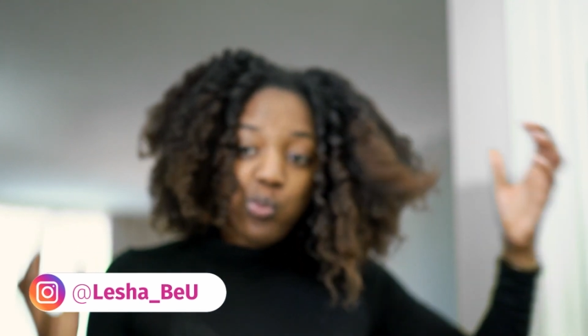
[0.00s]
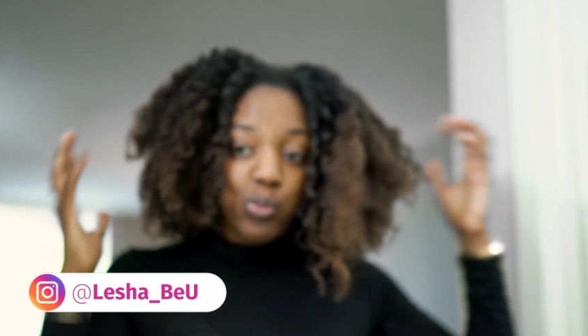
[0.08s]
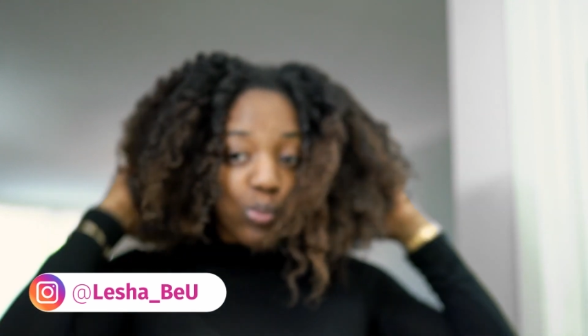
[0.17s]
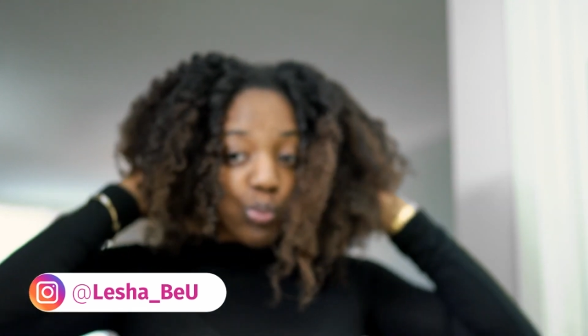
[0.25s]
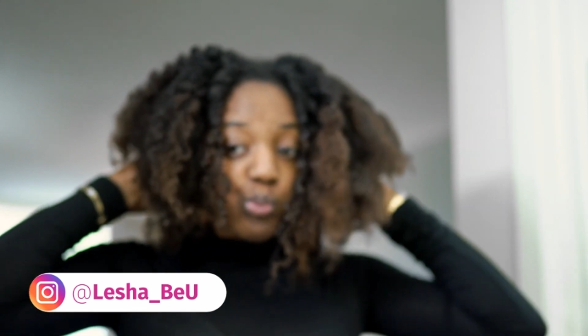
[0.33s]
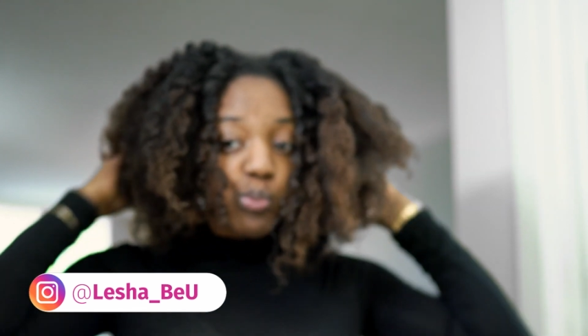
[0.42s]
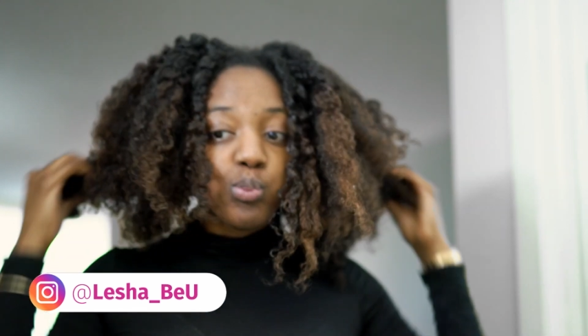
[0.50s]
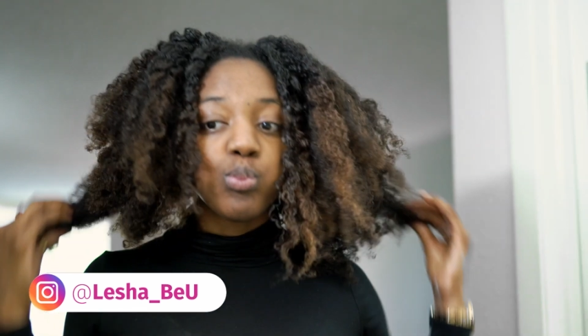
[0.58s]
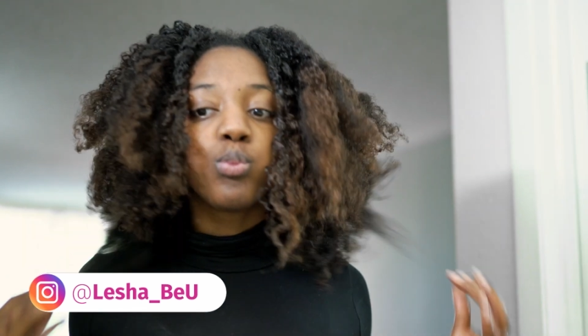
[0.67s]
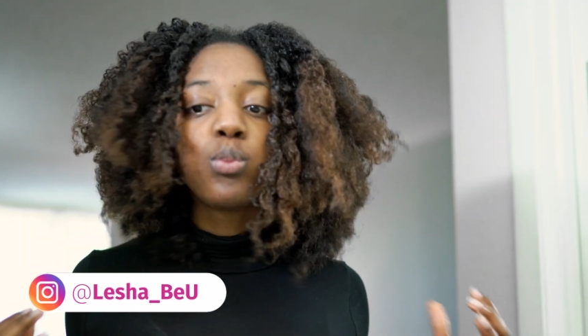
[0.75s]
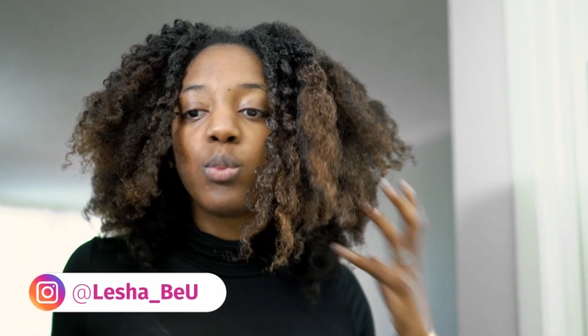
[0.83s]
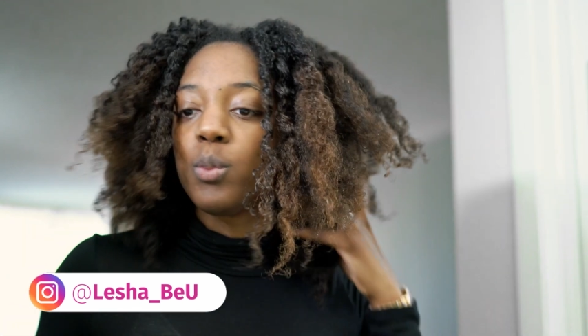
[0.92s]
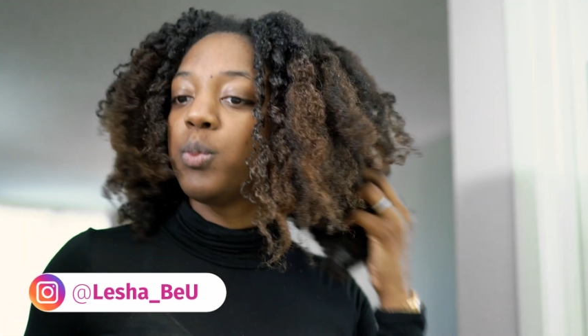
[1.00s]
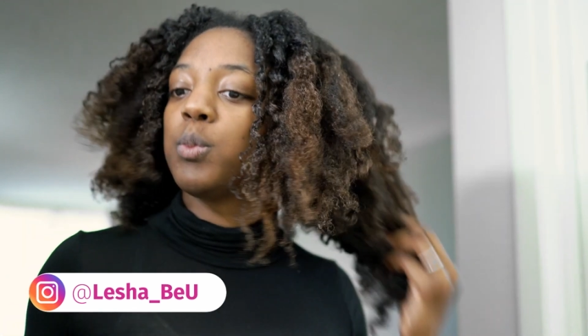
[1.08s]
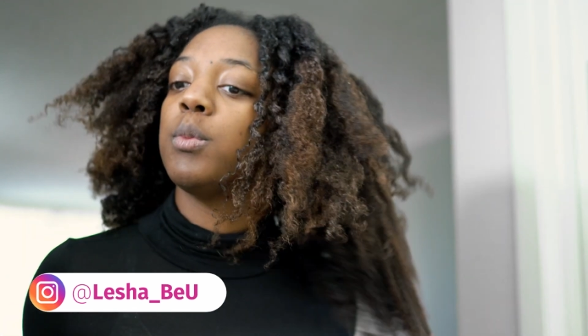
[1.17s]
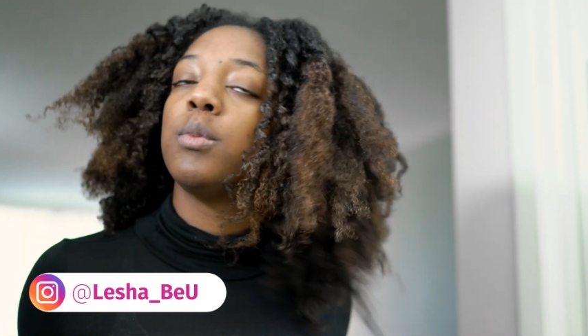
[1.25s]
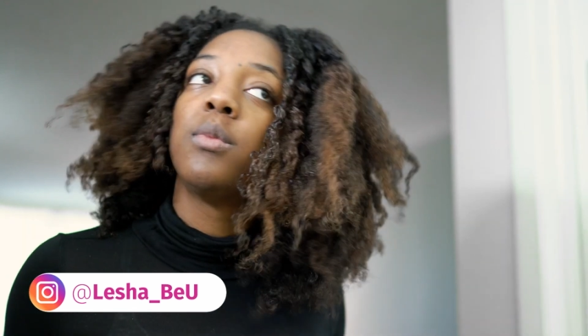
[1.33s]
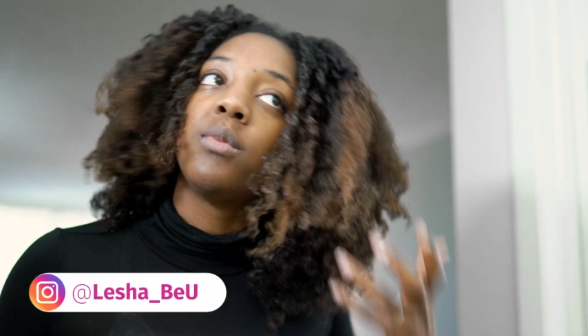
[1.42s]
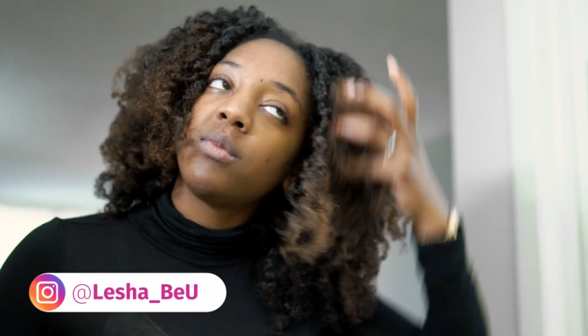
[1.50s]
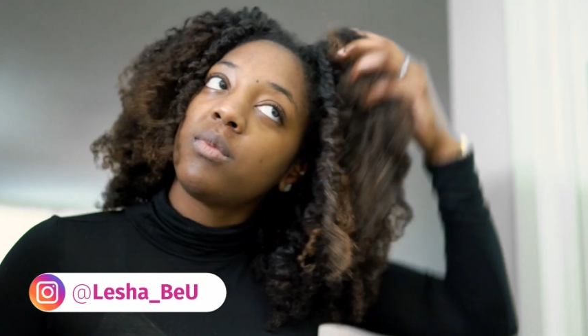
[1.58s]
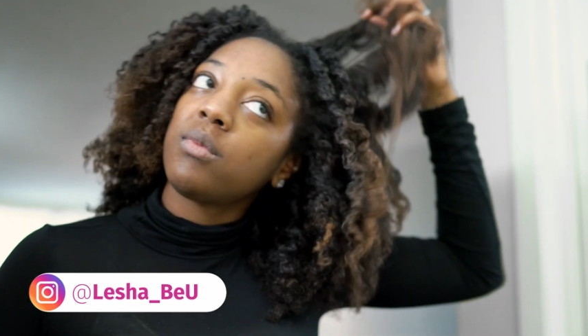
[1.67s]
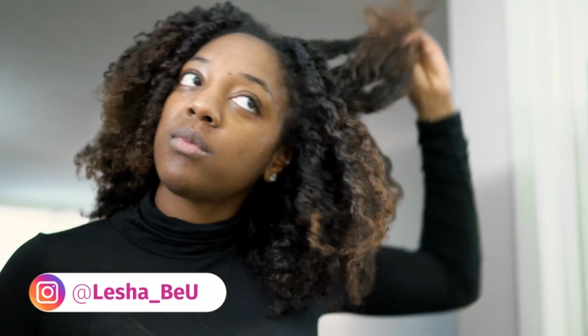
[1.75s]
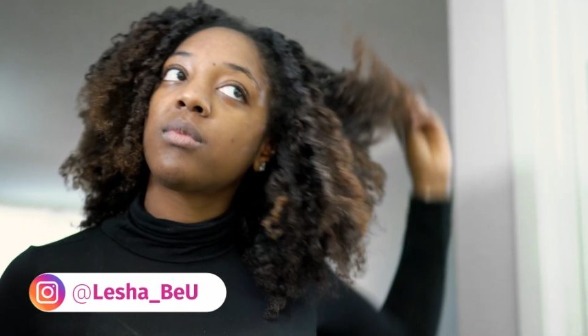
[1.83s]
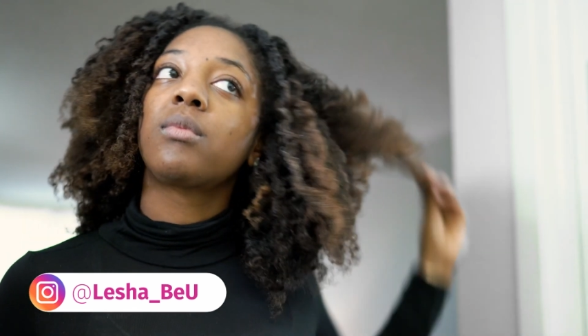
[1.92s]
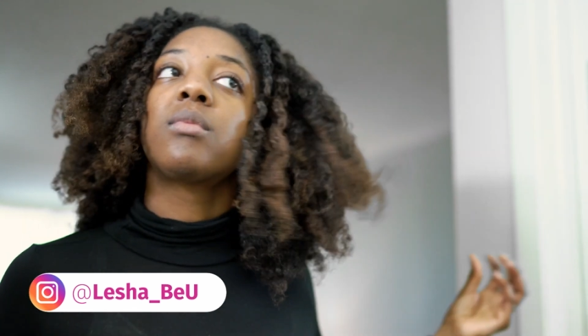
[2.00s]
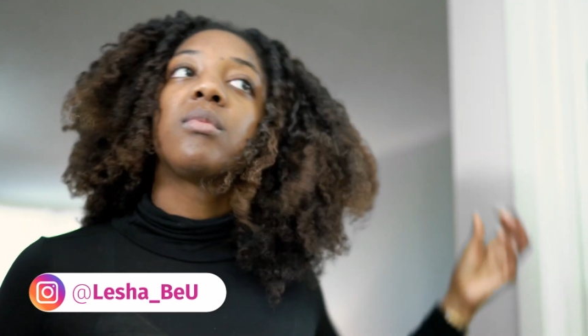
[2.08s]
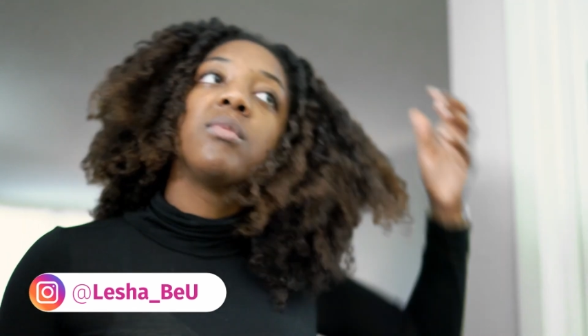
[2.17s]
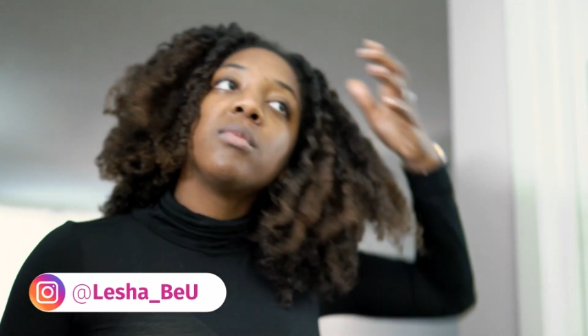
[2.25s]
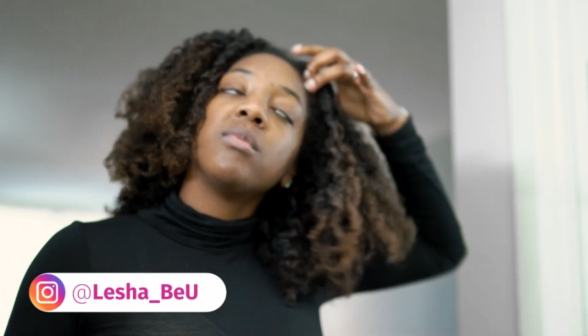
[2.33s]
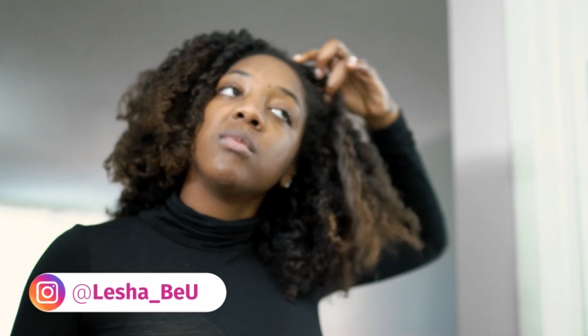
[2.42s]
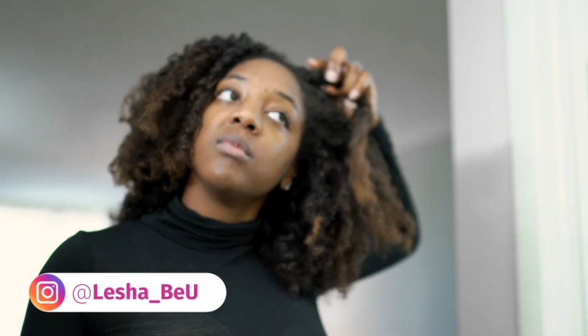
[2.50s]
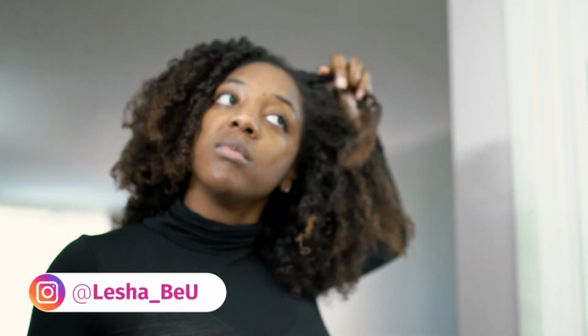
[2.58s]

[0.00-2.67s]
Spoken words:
I didn't even do more than what